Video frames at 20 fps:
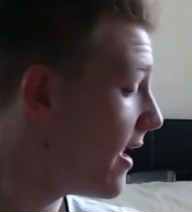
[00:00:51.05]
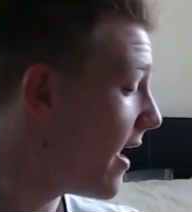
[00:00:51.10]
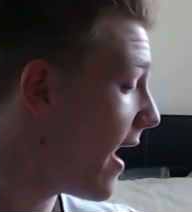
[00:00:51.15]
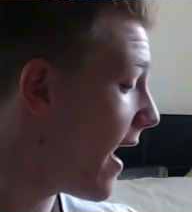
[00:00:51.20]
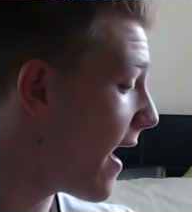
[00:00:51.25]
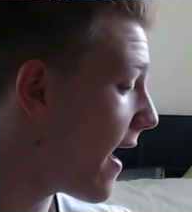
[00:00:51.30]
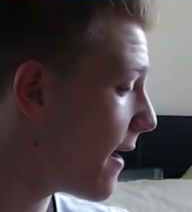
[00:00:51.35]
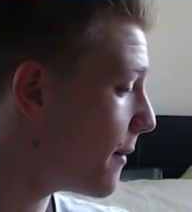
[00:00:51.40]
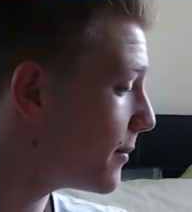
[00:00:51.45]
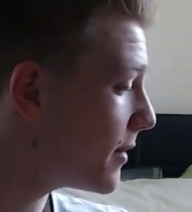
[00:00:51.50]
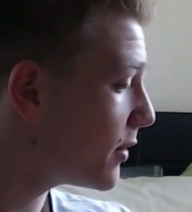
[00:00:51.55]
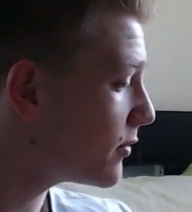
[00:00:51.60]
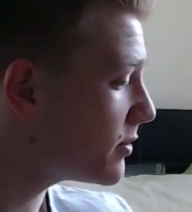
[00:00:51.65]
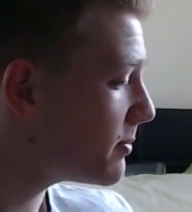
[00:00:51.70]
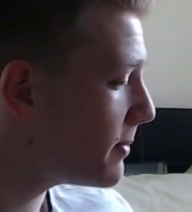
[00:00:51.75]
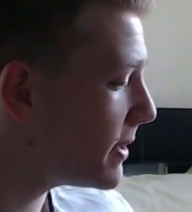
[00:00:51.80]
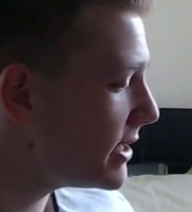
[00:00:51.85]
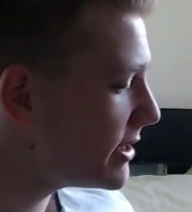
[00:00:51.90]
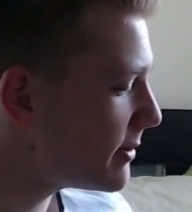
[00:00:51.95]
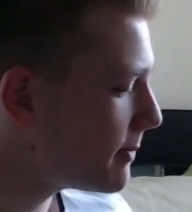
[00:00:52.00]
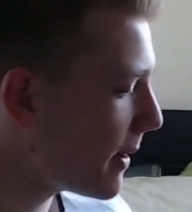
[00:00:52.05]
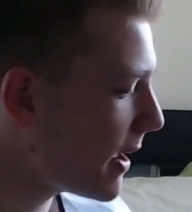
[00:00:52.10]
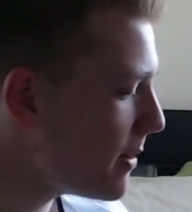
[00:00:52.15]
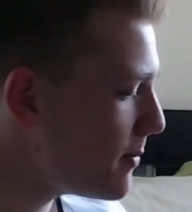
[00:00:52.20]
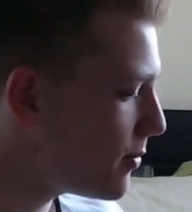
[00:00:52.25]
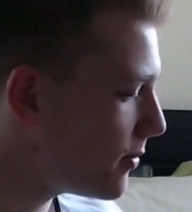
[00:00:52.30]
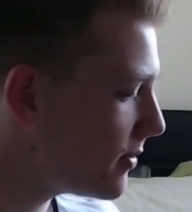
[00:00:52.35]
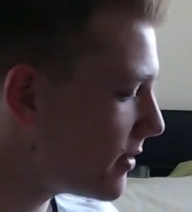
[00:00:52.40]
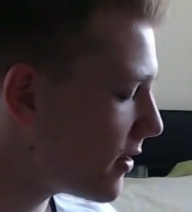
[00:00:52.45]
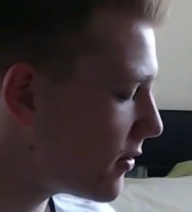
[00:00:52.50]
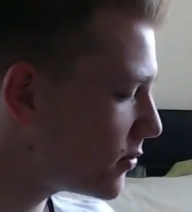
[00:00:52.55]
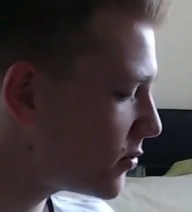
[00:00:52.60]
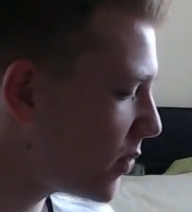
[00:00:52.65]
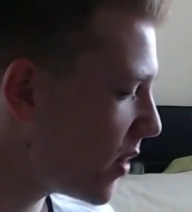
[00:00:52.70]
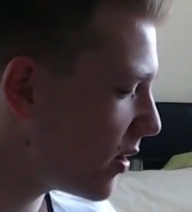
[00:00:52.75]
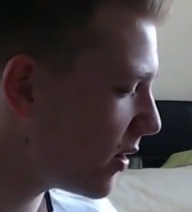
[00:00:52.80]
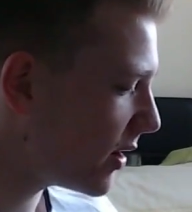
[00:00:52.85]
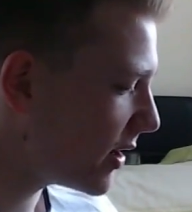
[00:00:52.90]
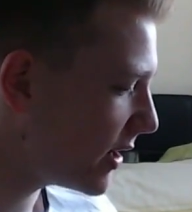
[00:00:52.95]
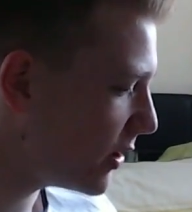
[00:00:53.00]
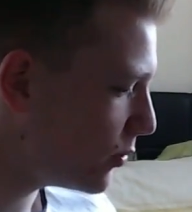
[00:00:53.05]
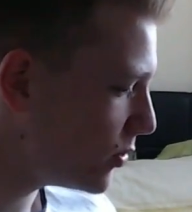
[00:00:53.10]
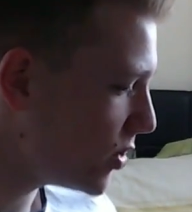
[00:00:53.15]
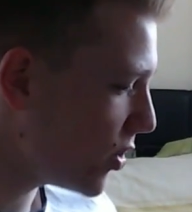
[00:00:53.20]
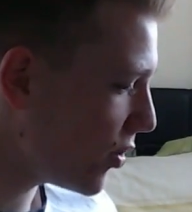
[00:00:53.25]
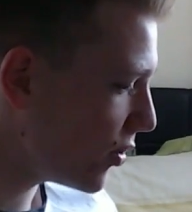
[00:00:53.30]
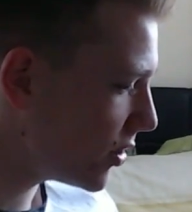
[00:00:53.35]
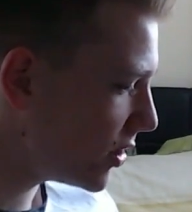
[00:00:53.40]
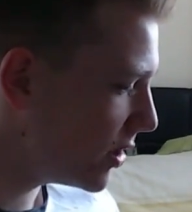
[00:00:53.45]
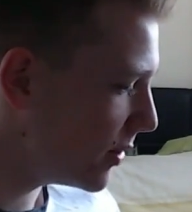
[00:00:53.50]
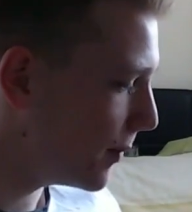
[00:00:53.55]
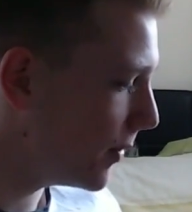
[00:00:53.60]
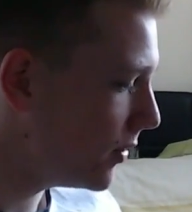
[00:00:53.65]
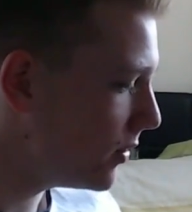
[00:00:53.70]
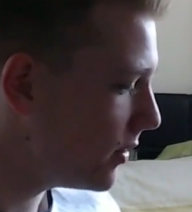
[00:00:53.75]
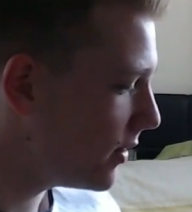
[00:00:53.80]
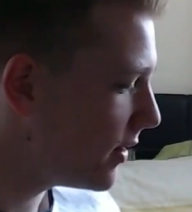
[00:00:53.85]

There was a piece of paper in there as well, like a little document,